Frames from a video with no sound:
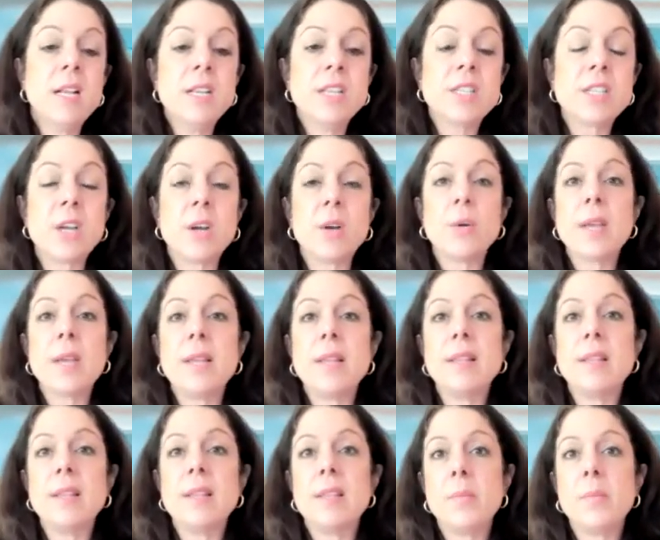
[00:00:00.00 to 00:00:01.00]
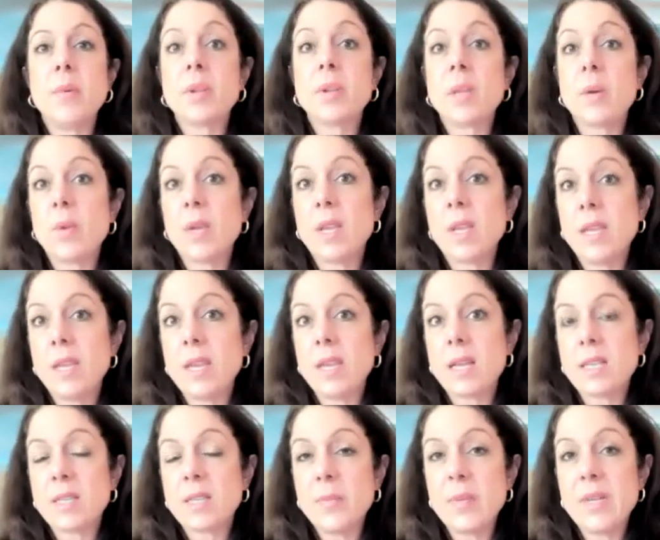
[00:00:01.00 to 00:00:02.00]
So in the book that we
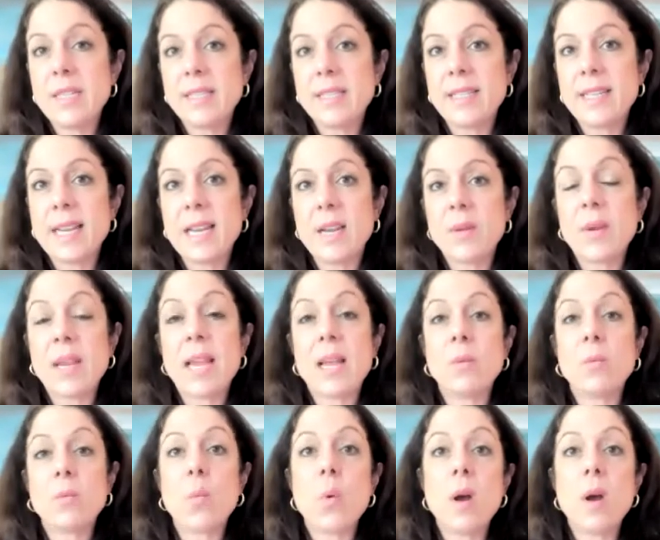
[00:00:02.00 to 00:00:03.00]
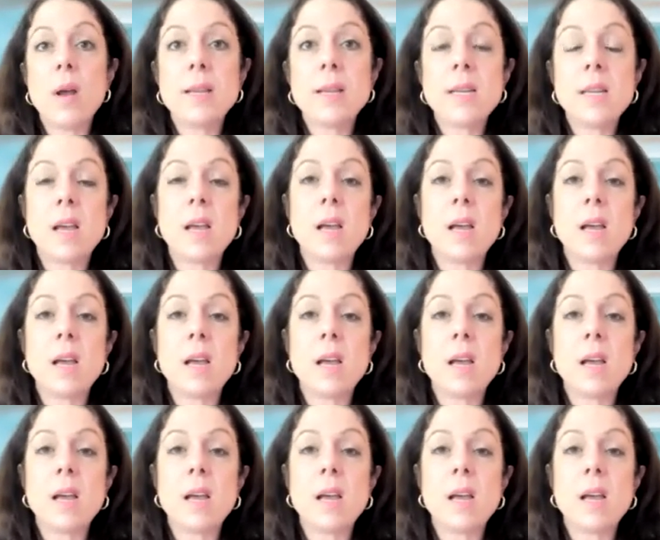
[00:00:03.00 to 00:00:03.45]
submitted today, we had one